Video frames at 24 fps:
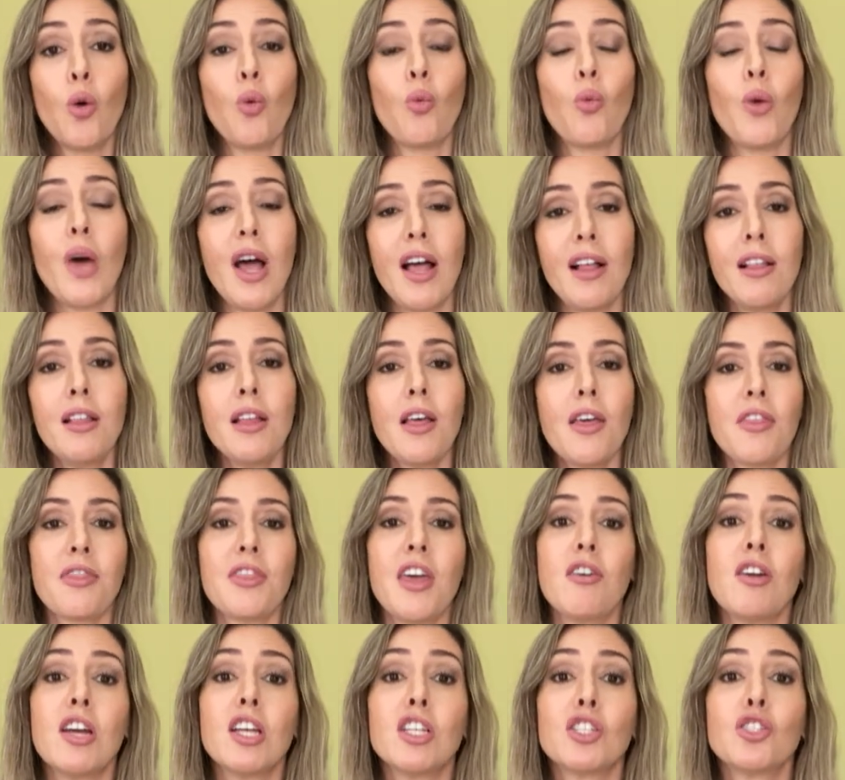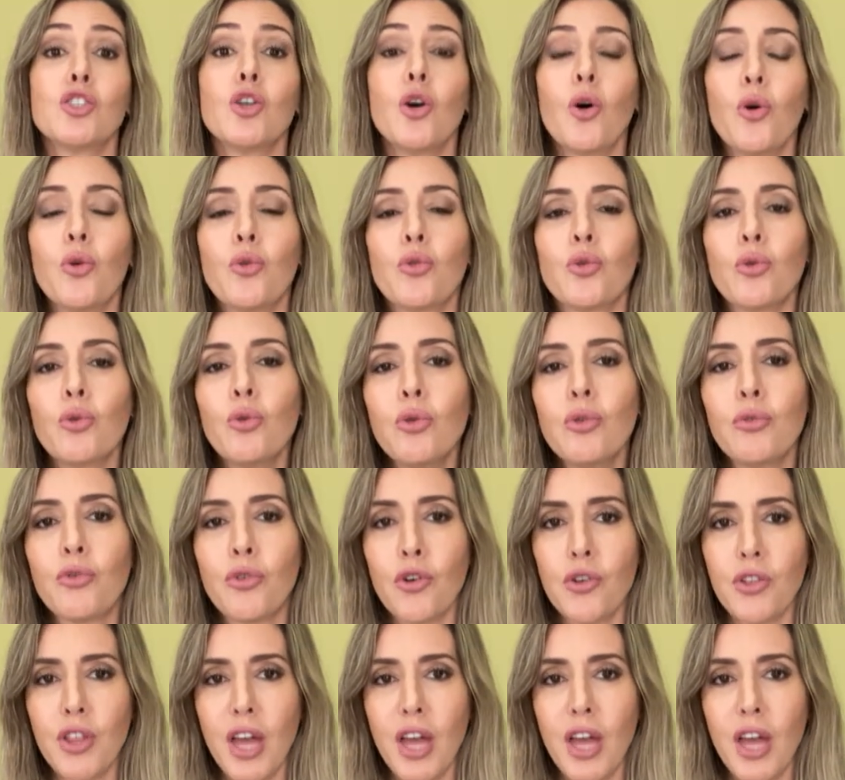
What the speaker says: Well, there is no rule for